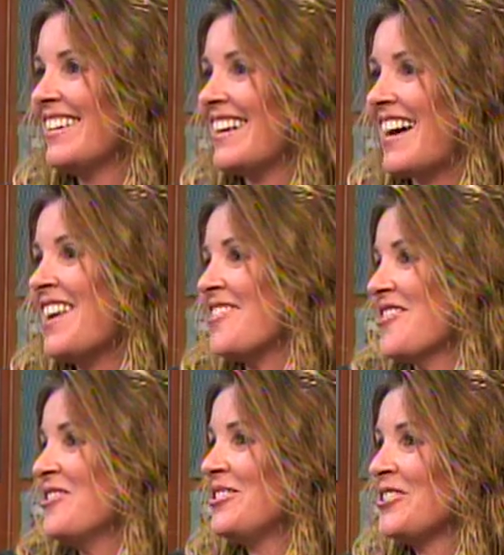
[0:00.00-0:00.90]
I don't know,
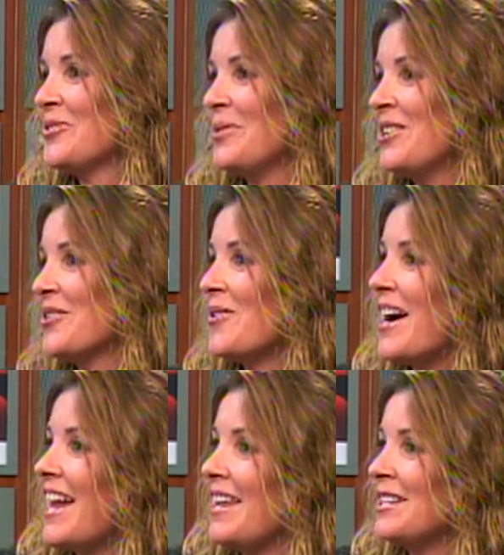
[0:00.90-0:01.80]
it's just sweet and
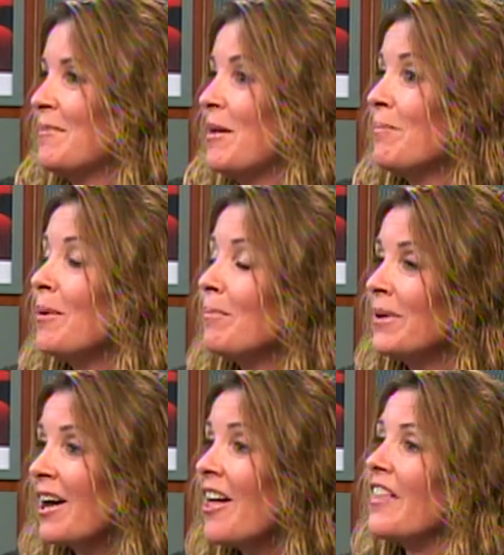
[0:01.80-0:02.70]
quiet and intimate. But
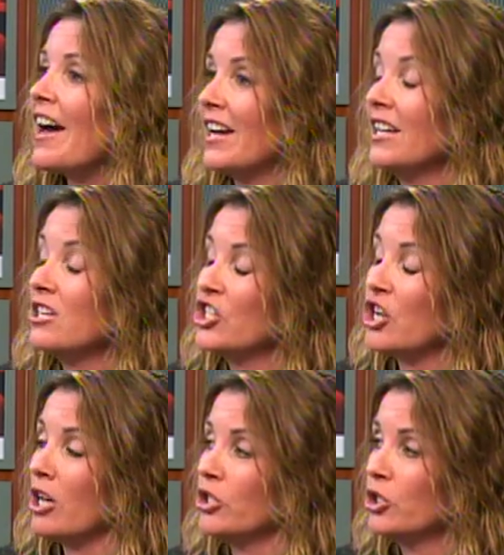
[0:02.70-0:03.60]
beyond that, it is
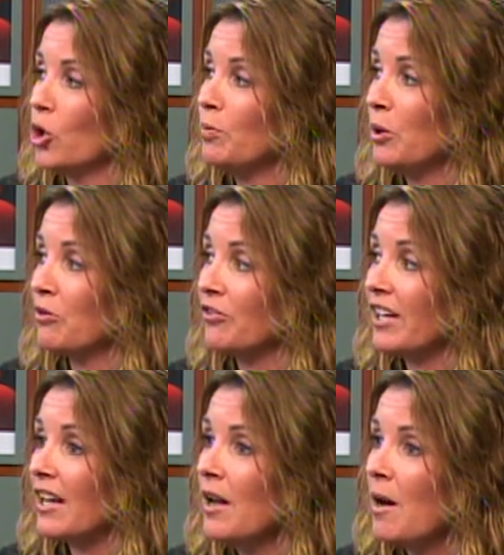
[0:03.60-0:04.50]
shot so
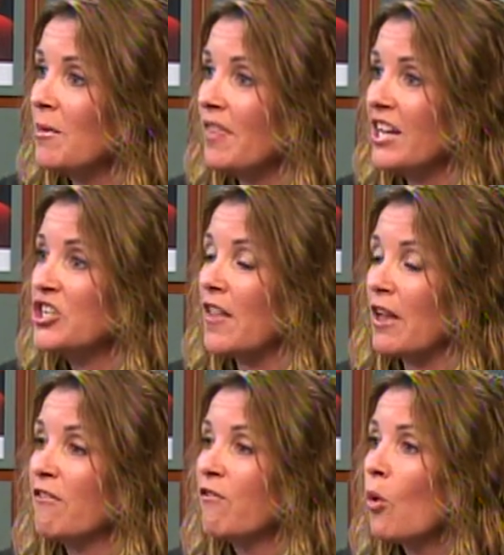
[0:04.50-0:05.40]
beautifully. I mean, they shot like
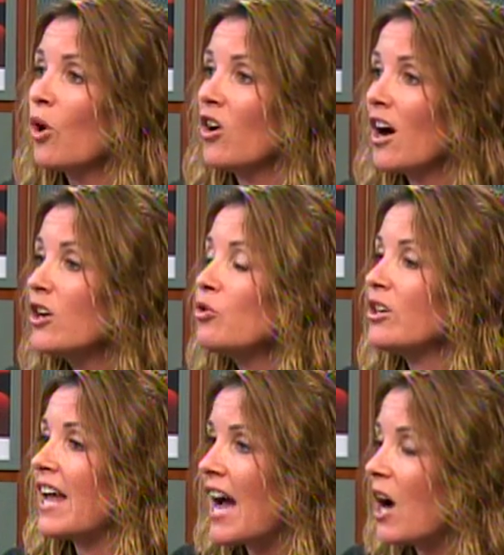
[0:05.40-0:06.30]
four
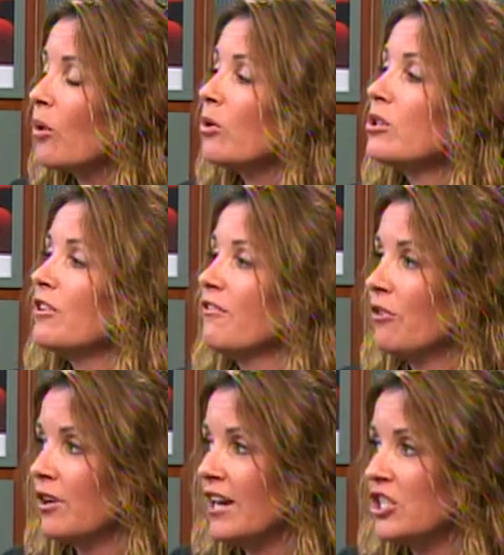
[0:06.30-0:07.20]
hundred hours of
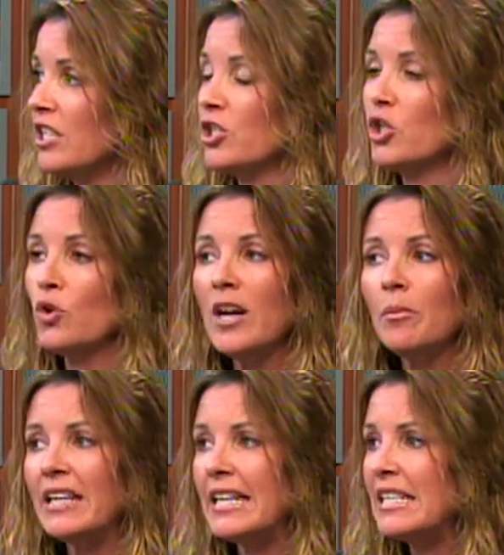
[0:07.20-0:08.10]
footage, and it's
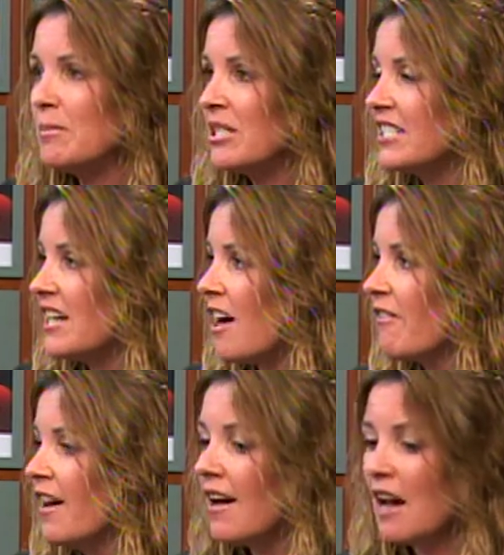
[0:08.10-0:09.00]
incredibly intimate stuff.
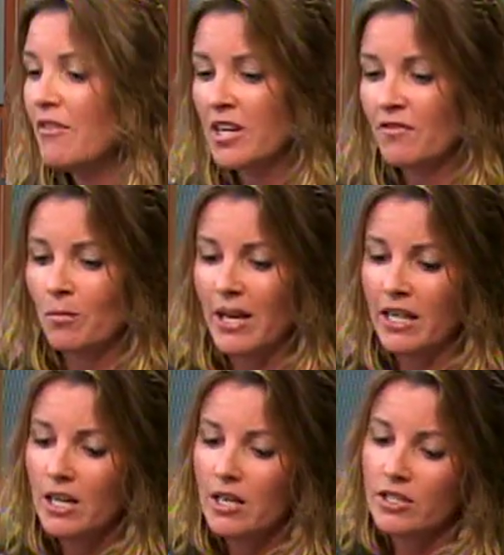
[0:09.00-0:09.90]
Everything from like
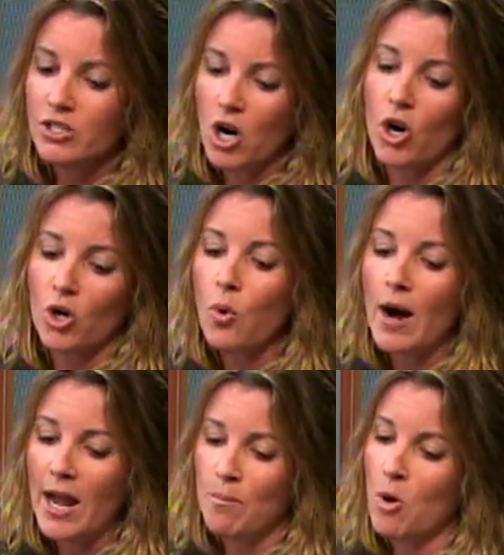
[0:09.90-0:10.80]
dark,
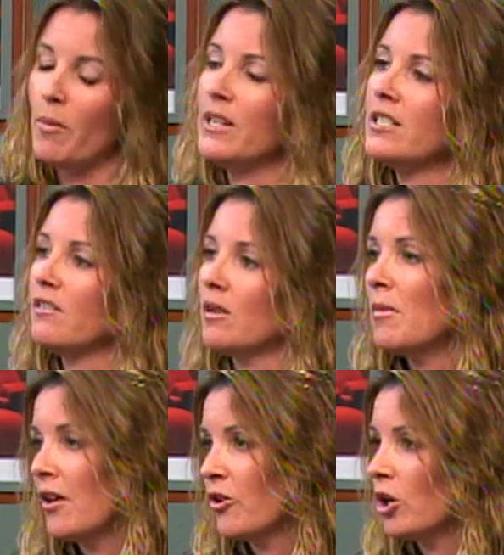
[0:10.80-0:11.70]
quiet moments of a
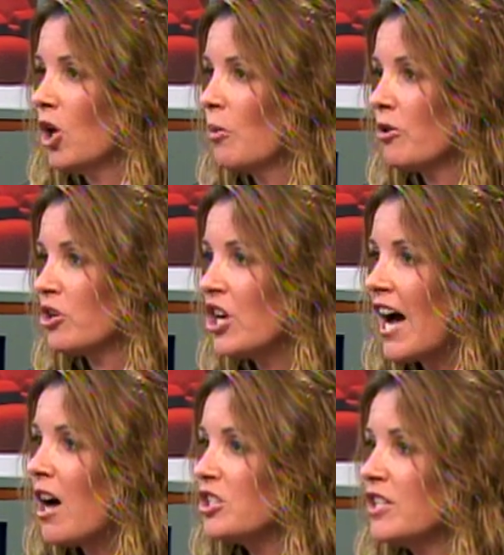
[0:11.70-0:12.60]
mother alone with her
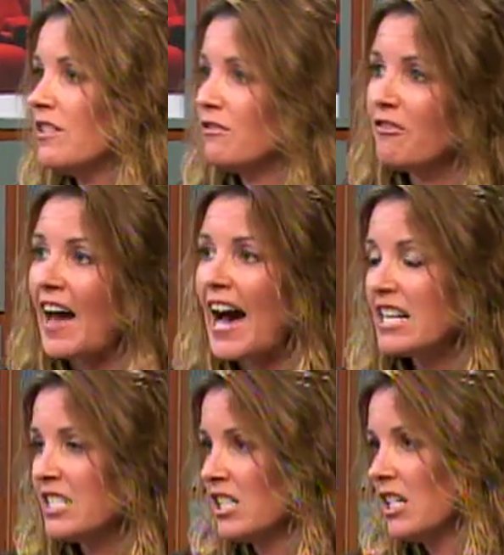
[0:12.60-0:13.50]
child to these
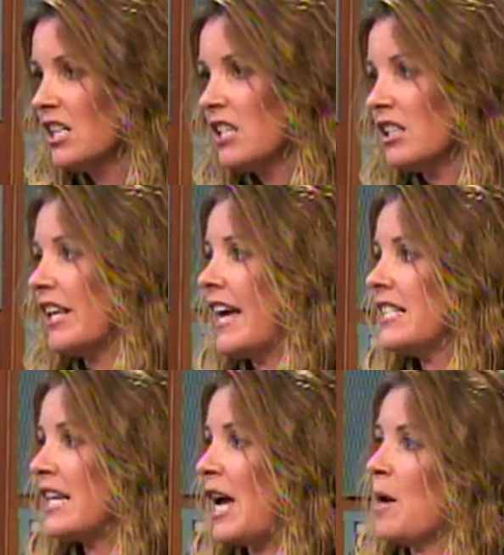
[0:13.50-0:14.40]
vast
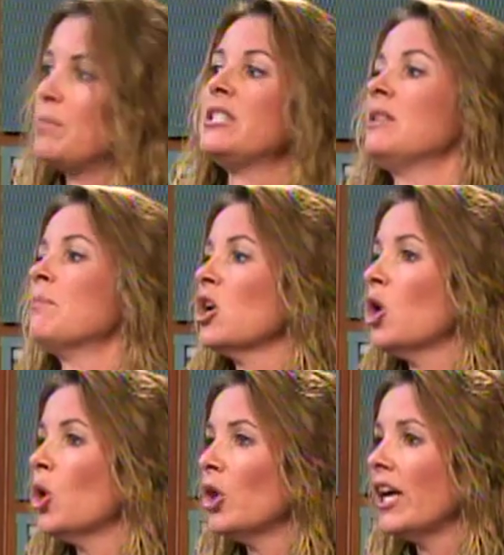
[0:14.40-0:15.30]
landscapes in
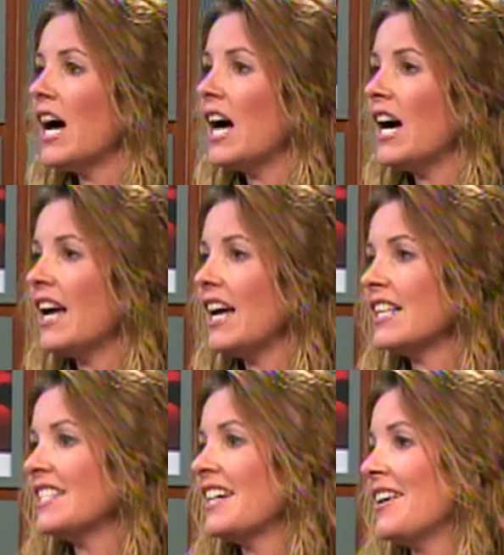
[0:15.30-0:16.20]
Mongolia.
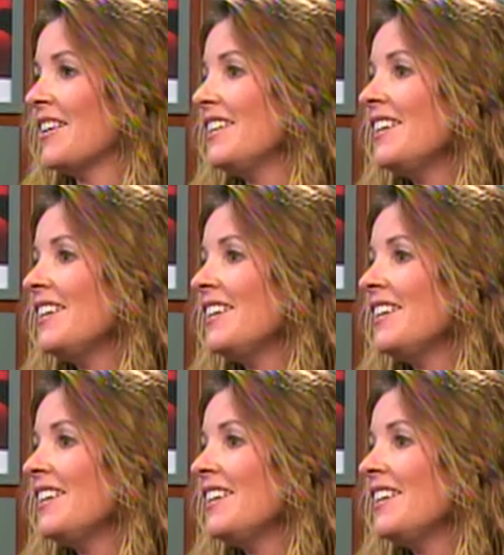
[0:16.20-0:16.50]
And, uh, you